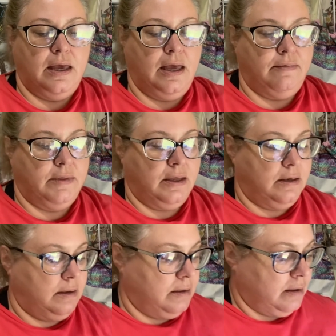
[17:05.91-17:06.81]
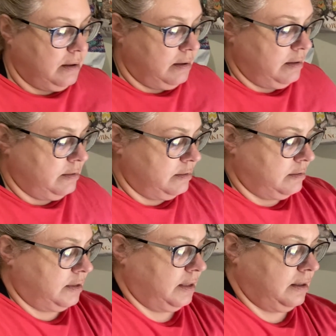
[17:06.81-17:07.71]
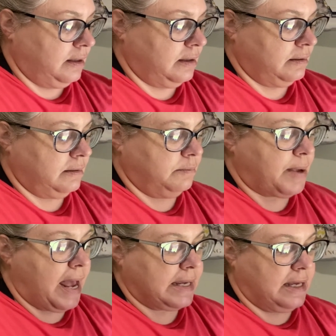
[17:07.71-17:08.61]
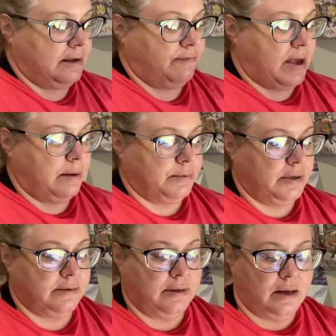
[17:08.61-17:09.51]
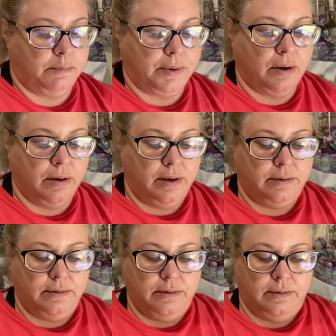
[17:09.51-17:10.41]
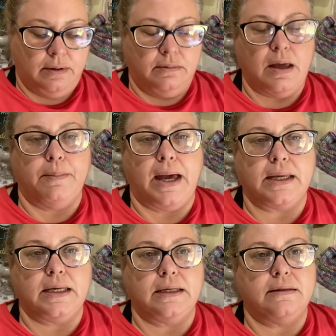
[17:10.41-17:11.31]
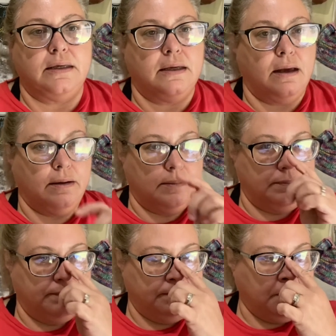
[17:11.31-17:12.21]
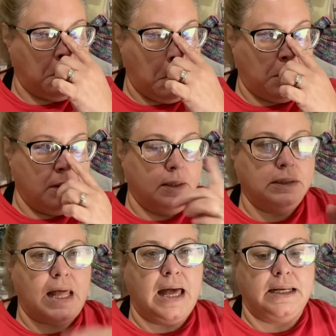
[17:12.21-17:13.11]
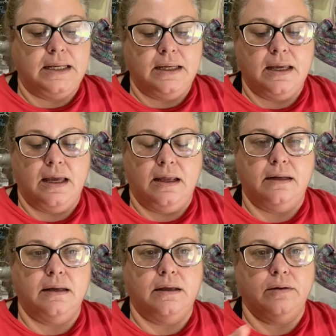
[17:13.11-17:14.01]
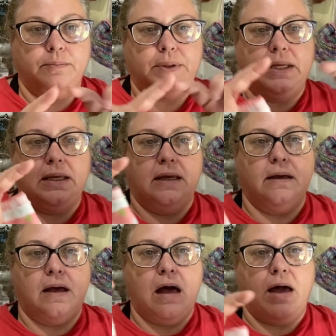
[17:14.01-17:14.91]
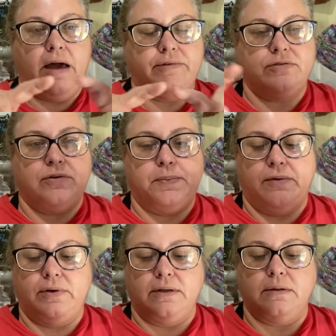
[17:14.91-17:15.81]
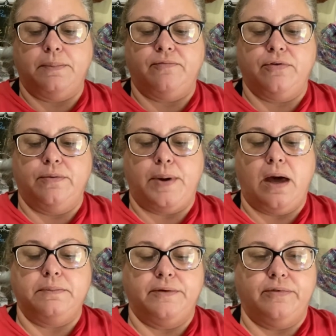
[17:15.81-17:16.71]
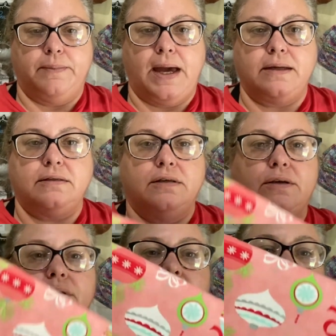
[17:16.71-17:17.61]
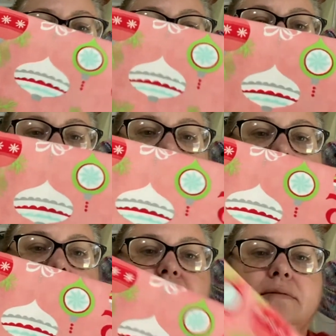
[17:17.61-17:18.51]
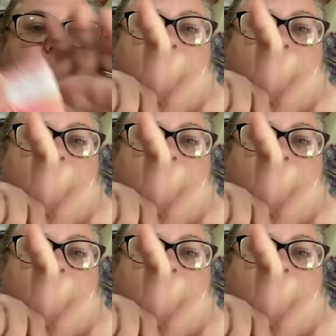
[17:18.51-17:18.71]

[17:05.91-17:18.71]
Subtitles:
And then the backing fabric that I bought, not backing, the lining, and it'll be, I'll have a strip of it at the for the bottom of the bag too, are these